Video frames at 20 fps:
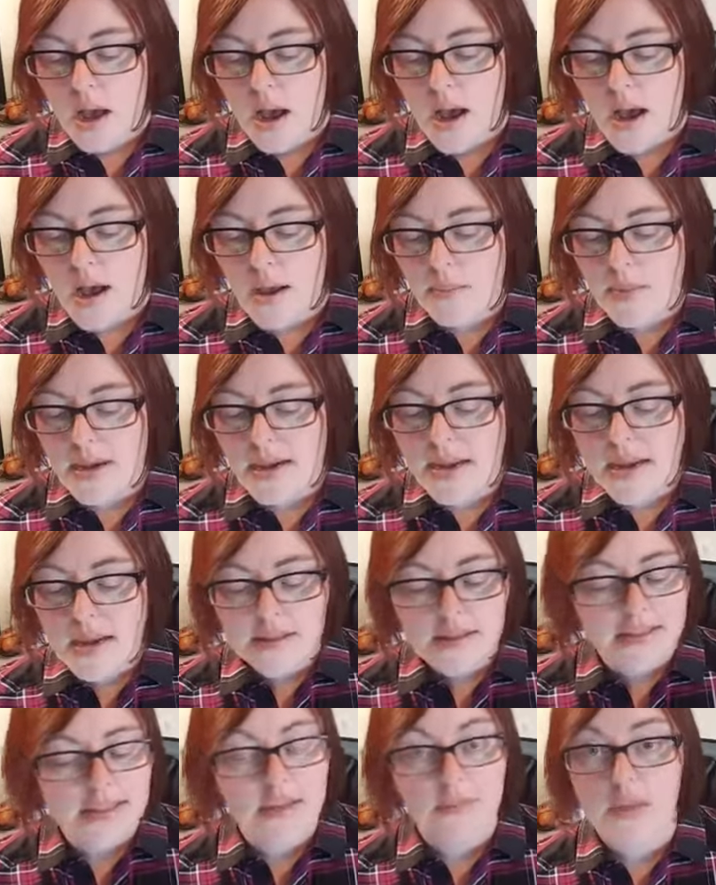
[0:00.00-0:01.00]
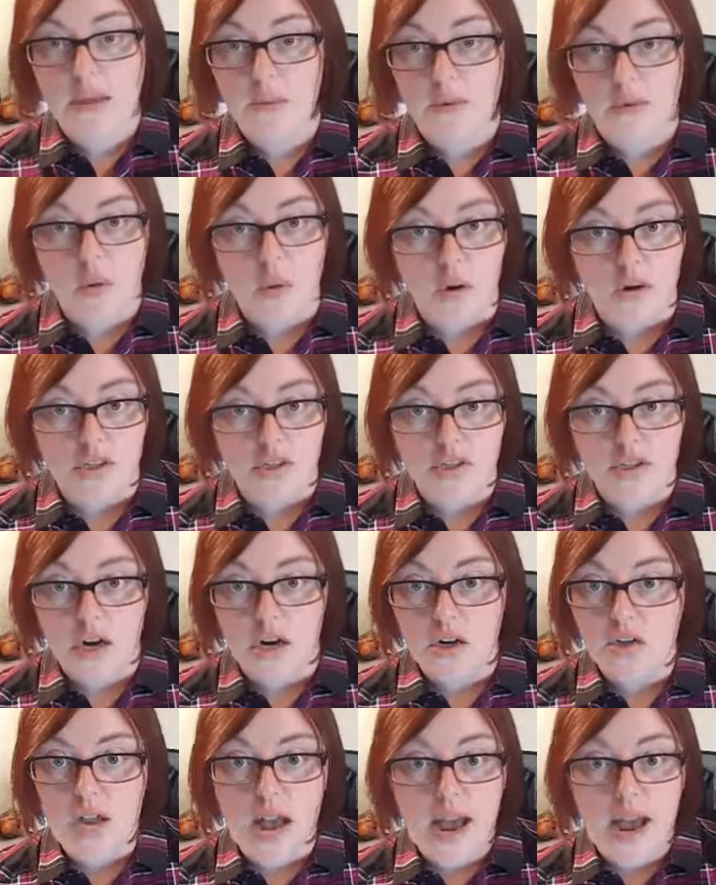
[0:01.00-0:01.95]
And again, the same thing with cornstarch.